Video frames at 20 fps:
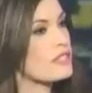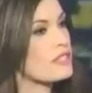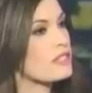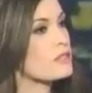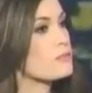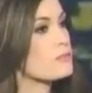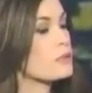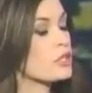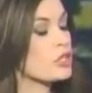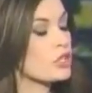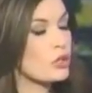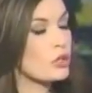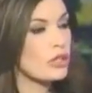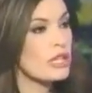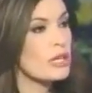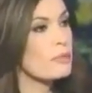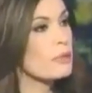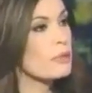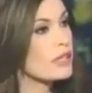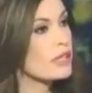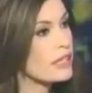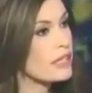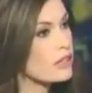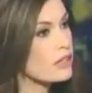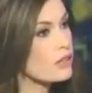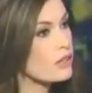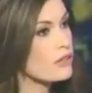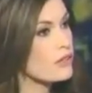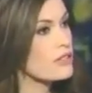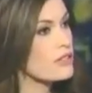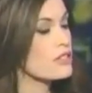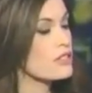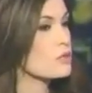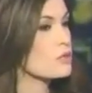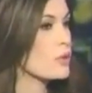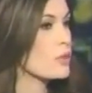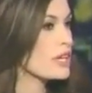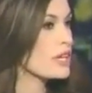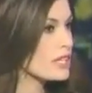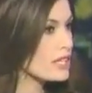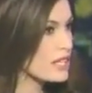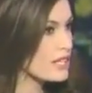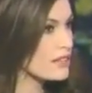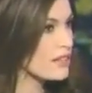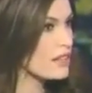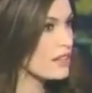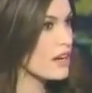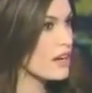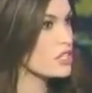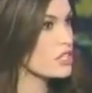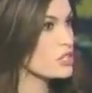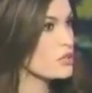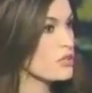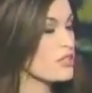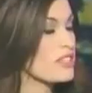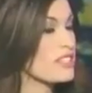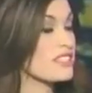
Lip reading: This is purely political. This is weakening the country.